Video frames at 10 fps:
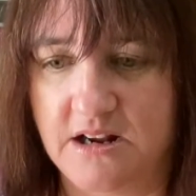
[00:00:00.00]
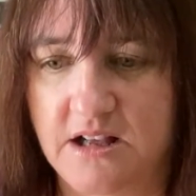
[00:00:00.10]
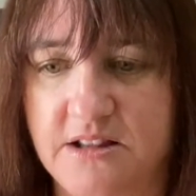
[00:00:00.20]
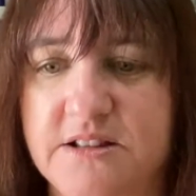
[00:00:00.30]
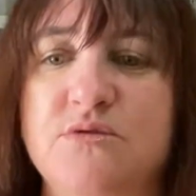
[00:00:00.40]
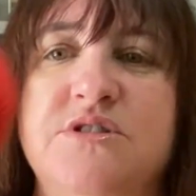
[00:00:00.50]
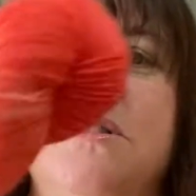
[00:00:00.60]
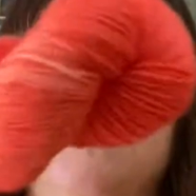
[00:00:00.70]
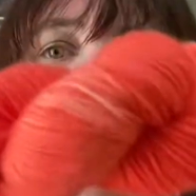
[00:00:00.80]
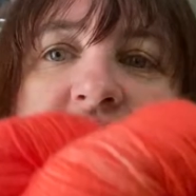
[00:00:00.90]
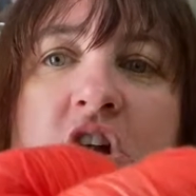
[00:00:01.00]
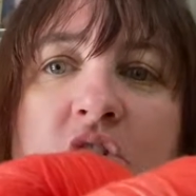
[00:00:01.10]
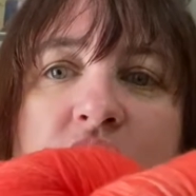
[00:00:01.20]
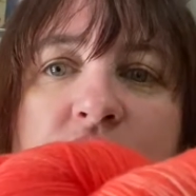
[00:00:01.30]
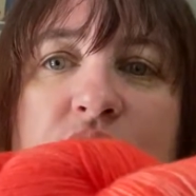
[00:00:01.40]
And this was just a
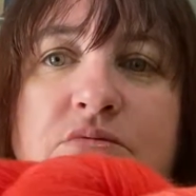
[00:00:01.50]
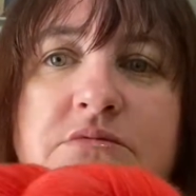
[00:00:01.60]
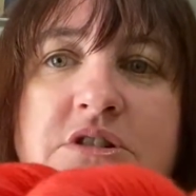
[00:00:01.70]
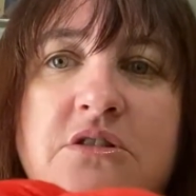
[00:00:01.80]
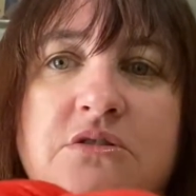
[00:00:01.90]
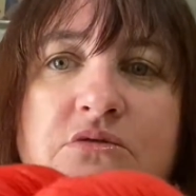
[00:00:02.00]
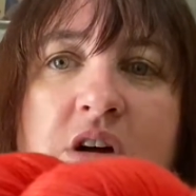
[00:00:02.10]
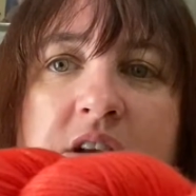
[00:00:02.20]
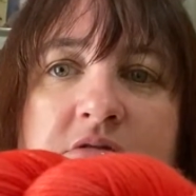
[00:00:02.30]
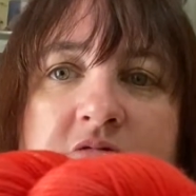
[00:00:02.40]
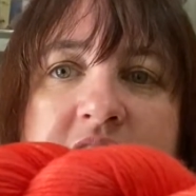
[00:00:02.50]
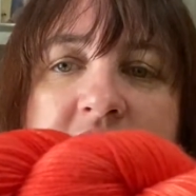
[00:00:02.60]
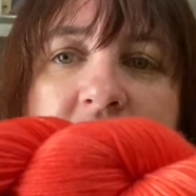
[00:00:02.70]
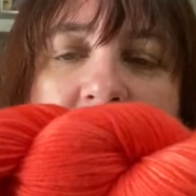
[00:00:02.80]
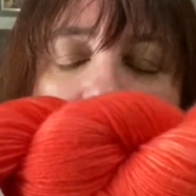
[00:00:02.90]
tonal kind of red
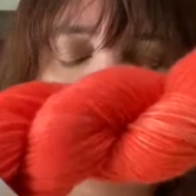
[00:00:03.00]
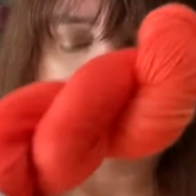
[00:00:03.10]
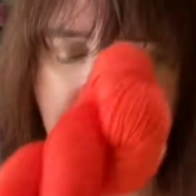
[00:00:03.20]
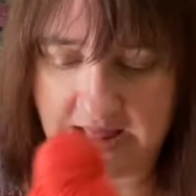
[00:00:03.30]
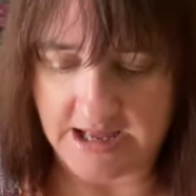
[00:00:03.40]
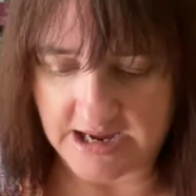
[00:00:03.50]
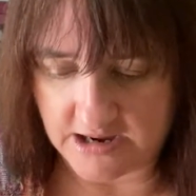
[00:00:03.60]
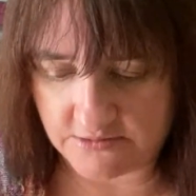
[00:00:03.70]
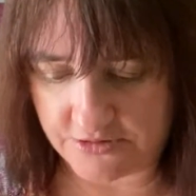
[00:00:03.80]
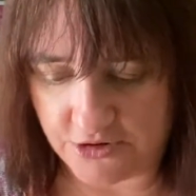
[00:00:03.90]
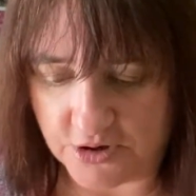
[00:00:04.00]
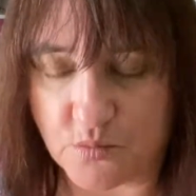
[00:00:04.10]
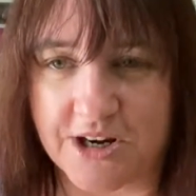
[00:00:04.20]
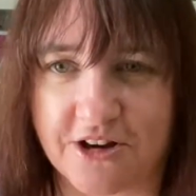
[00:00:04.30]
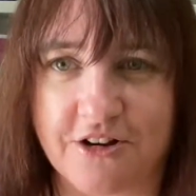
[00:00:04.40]
colour. And the third
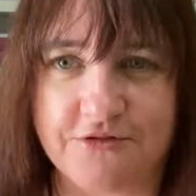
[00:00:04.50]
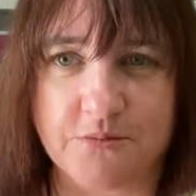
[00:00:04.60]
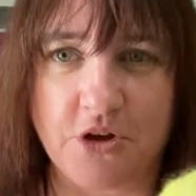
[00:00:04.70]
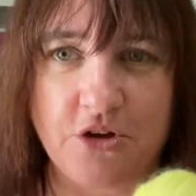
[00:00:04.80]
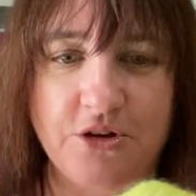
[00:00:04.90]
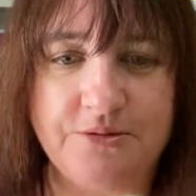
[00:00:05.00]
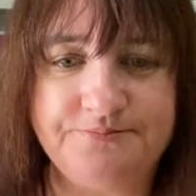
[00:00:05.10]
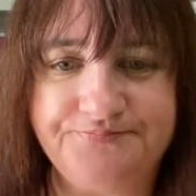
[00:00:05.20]
one I got from her